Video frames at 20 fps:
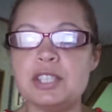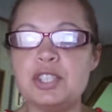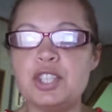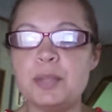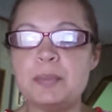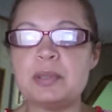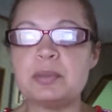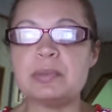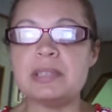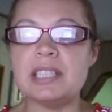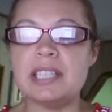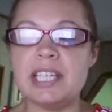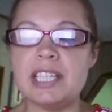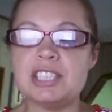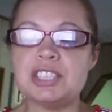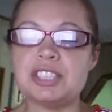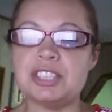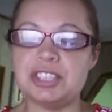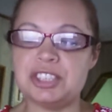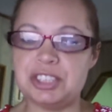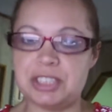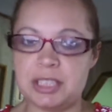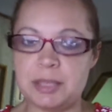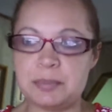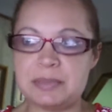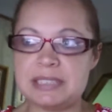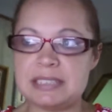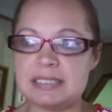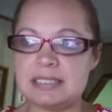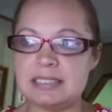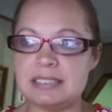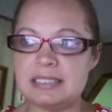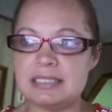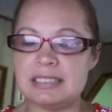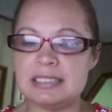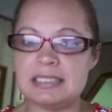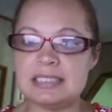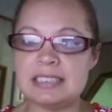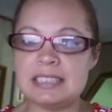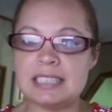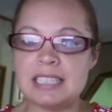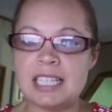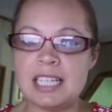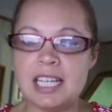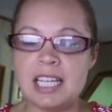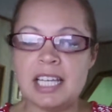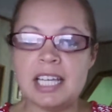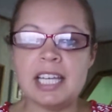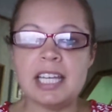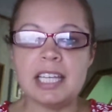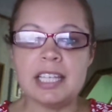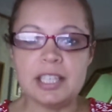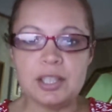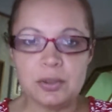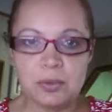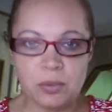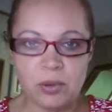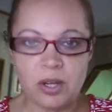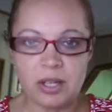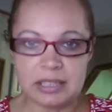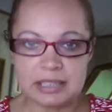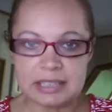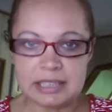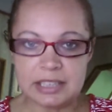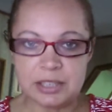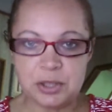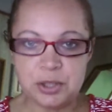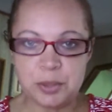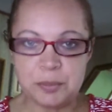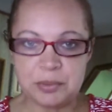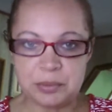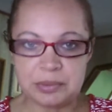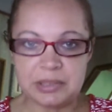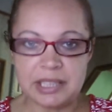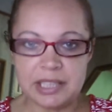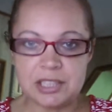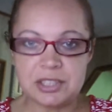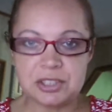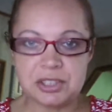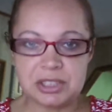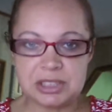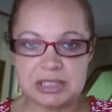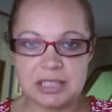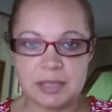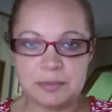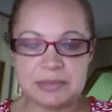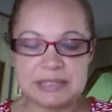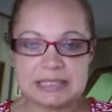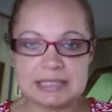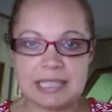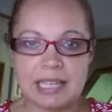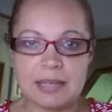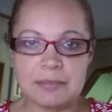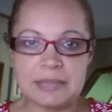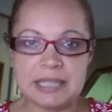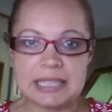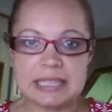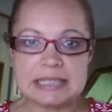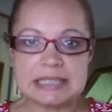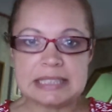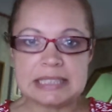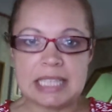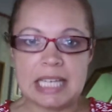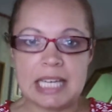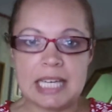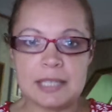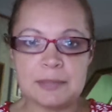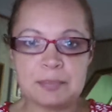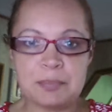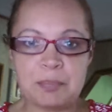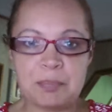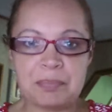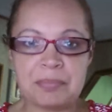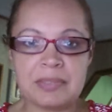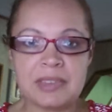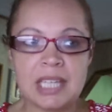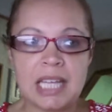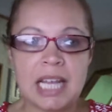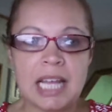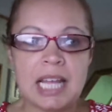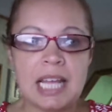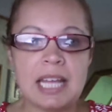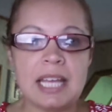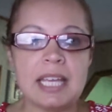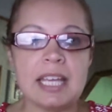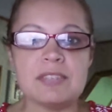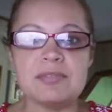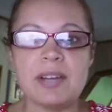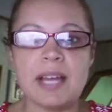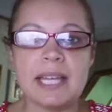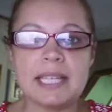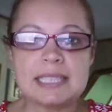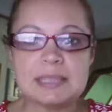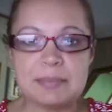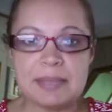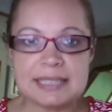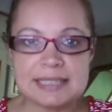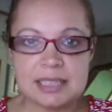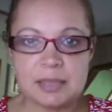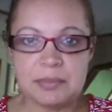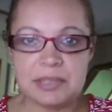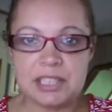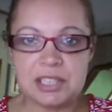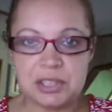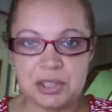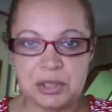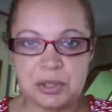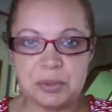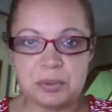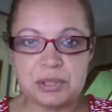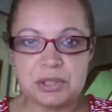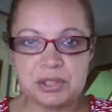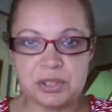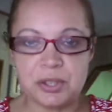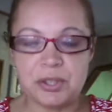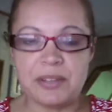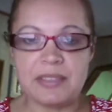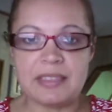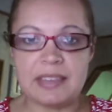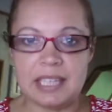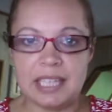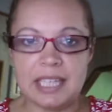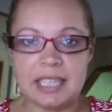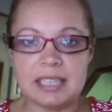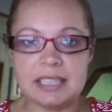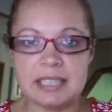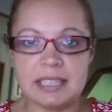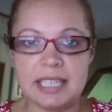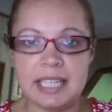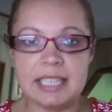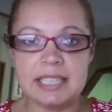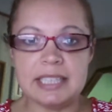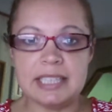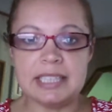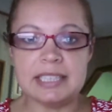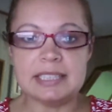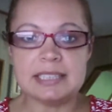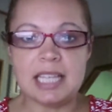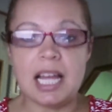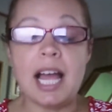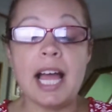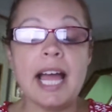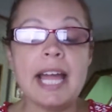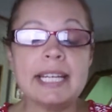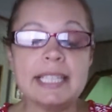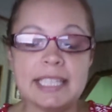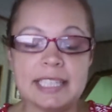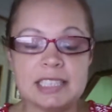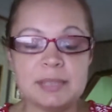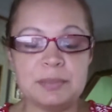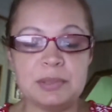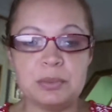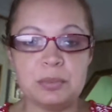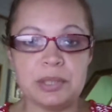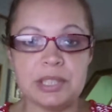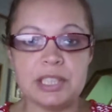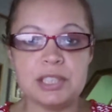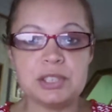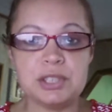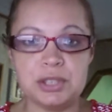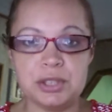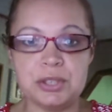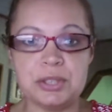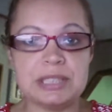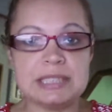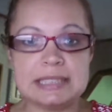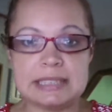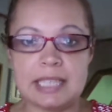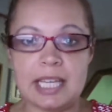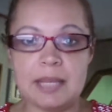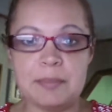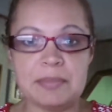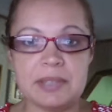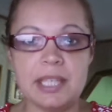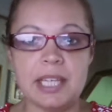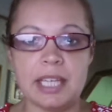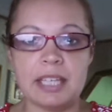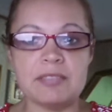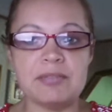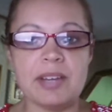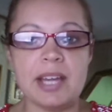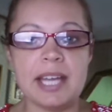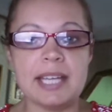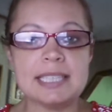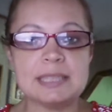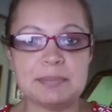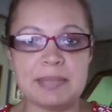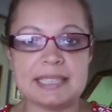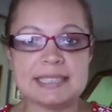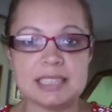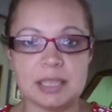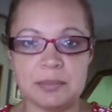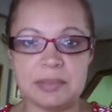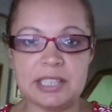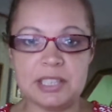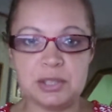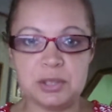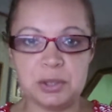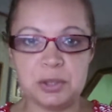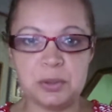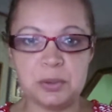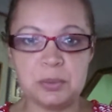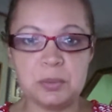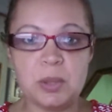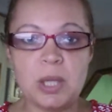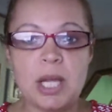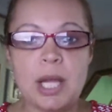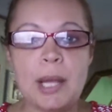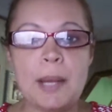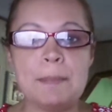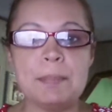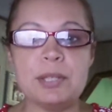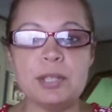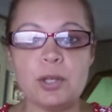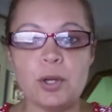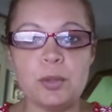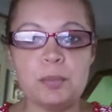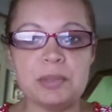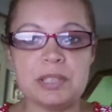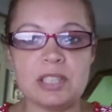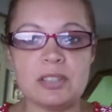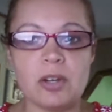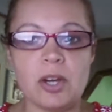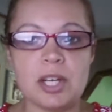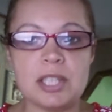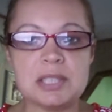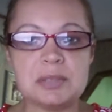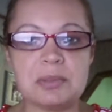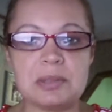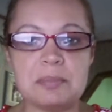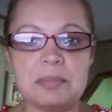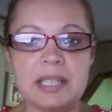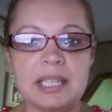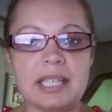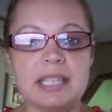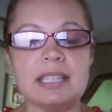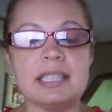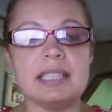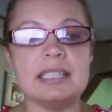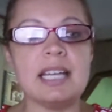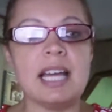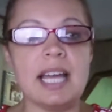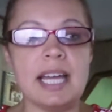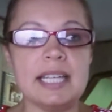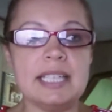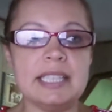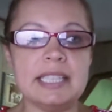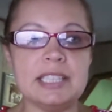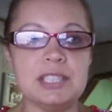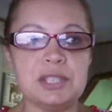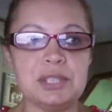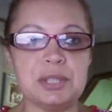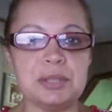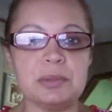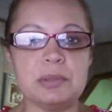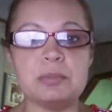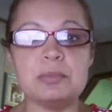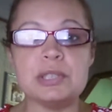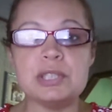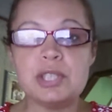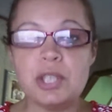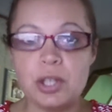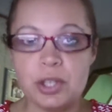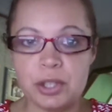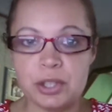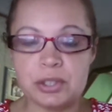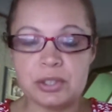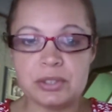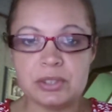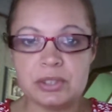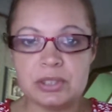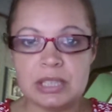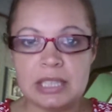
human relationships. Equality in human relationships. That means that if I expect somebody to do a certain thing, then I need to be willing to do the same thing. If I expect somebody to be open and honest with me, then I need to, in return,